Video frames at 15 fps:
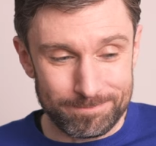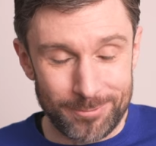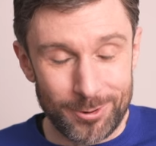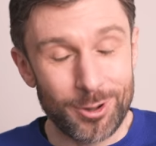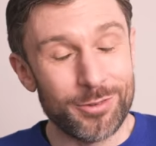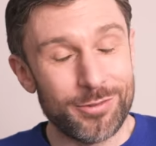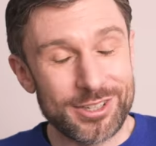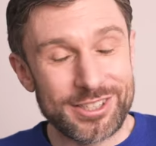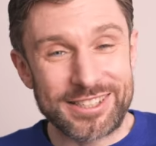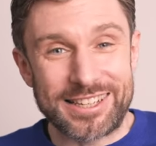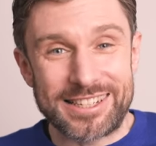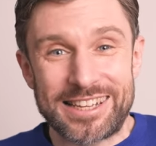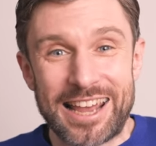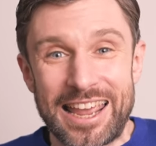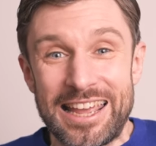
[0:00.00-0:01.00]
All of which is
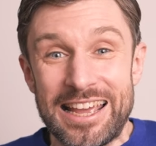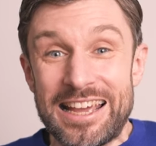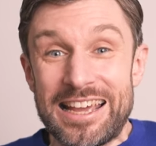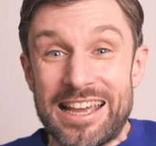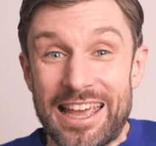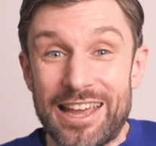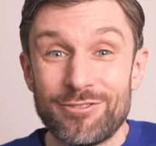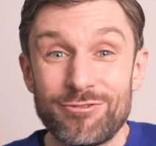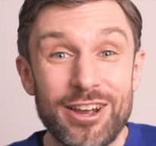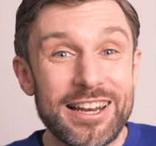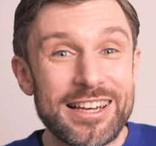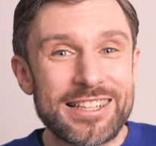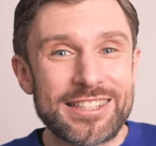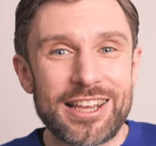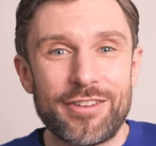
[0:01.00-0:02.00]
to say, it
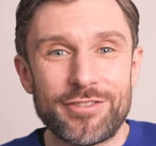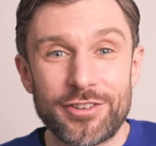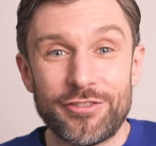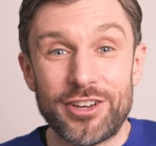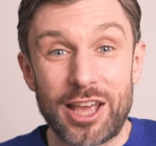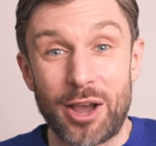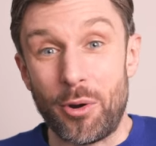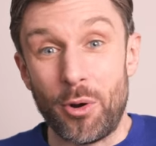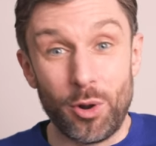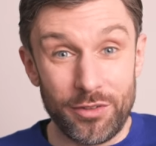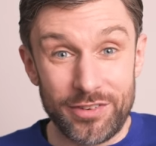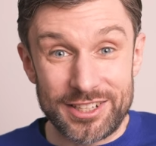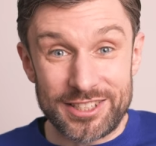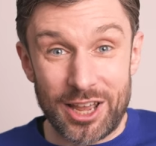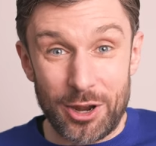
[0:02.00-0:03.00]
really deserves a video all
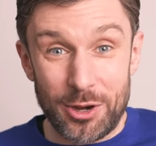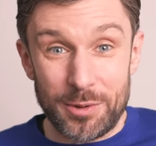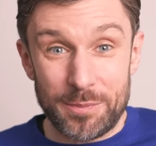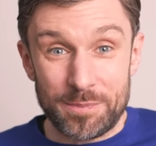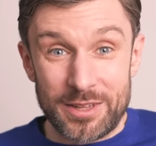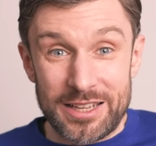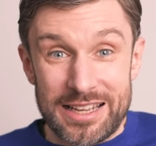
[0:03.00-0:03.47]
of its own.